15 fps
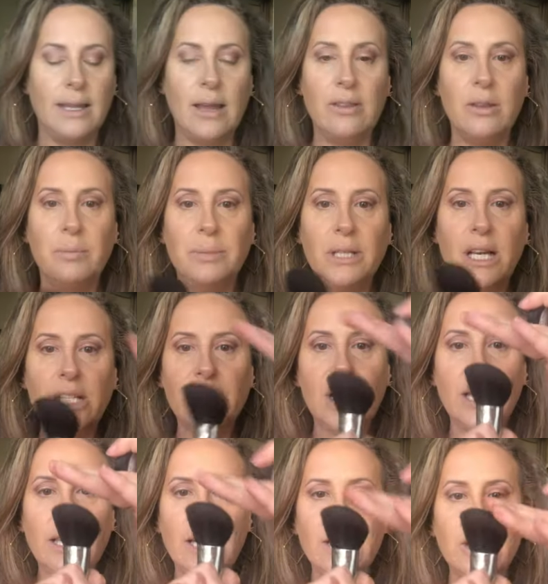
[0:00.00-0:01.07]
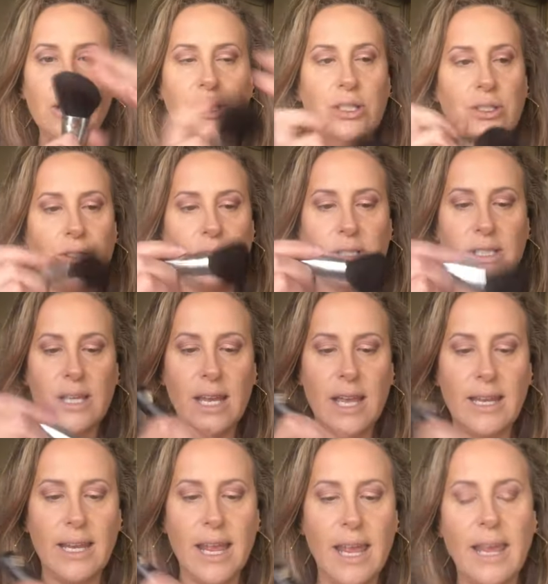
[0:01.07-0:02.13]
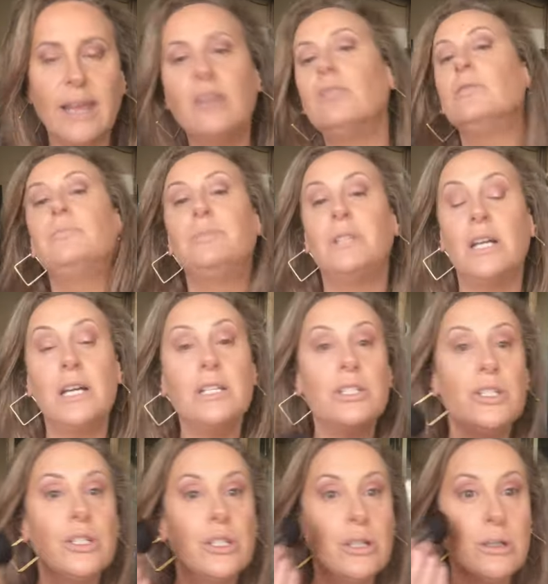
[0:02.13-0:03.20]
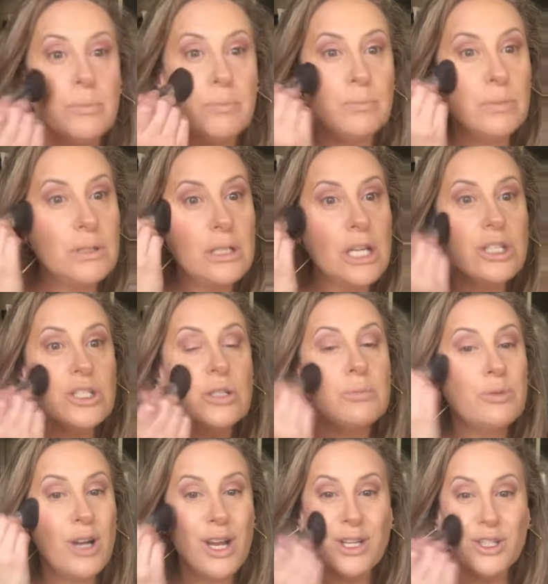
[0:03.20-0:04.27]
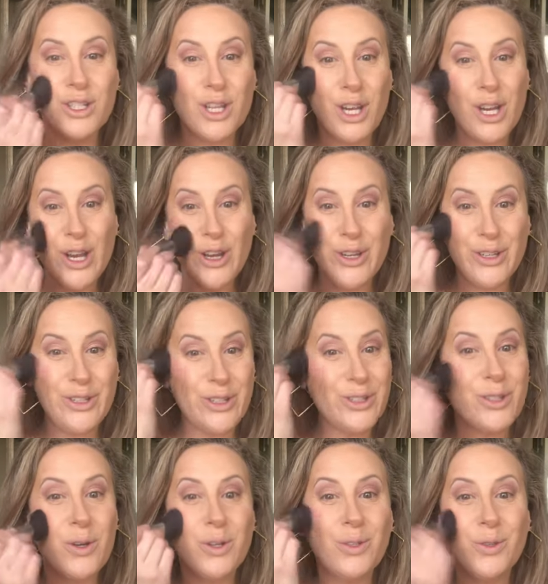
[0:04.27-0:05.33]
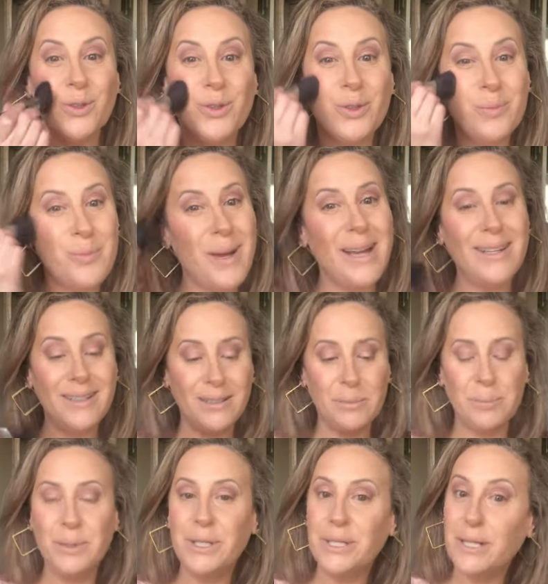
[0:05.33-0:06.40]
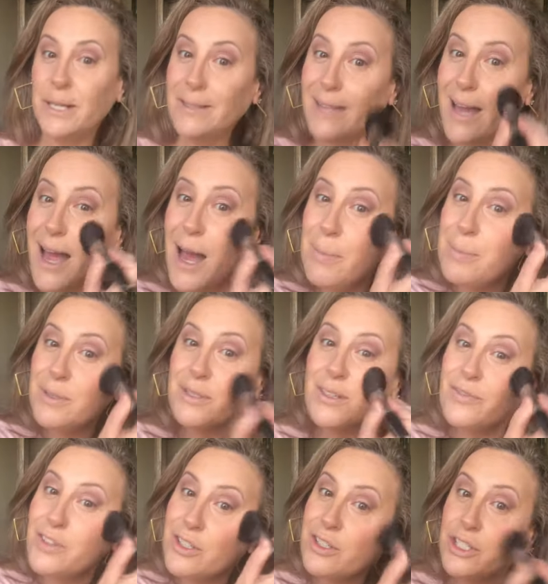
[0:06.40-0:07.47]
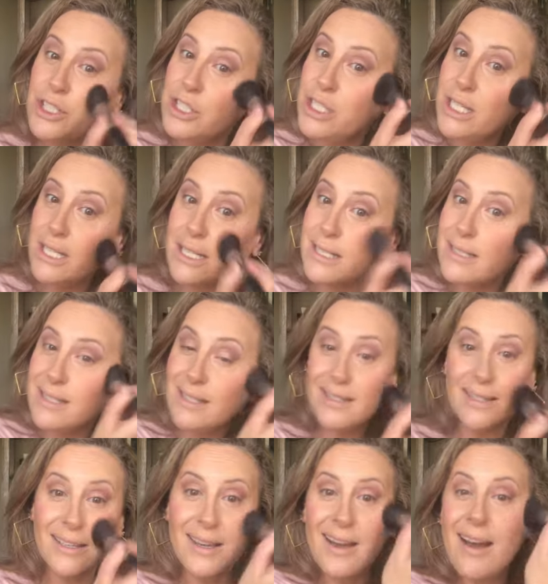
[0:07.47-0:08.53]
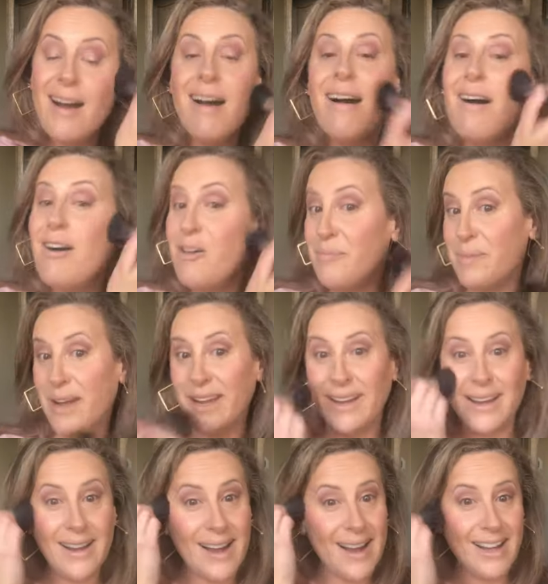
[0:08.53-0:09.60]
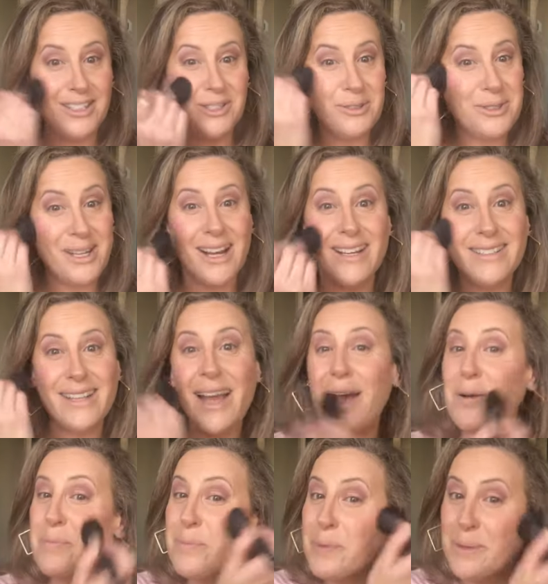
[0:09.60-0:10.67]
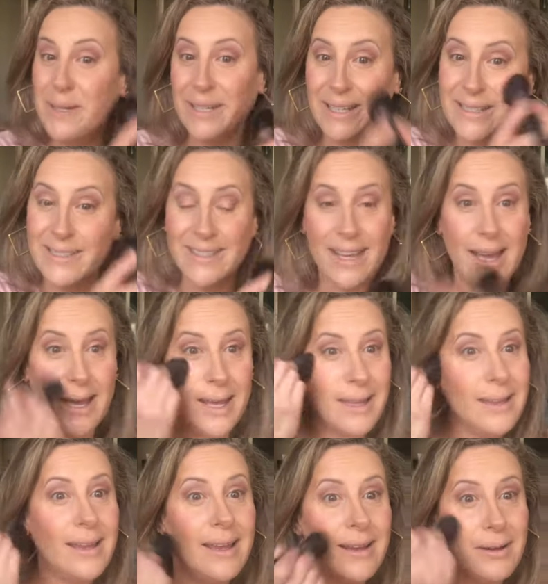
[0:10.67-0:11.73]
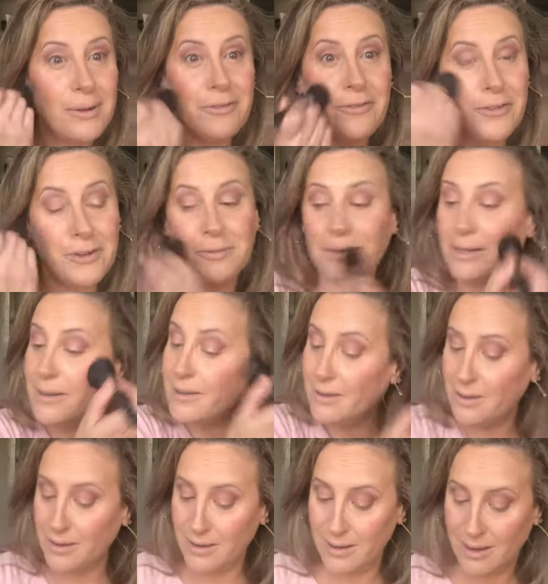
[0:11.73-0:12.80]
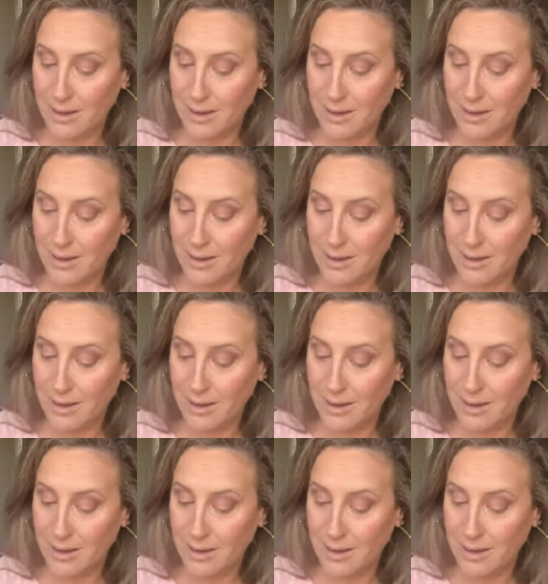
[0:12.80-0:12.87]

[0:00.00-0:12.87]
now the blush I like to use an angle blush, blusher brush, you're just going to smile, put it on the apples of your cheeks. Oh my God, you guys, how pretty is that? Like, for real?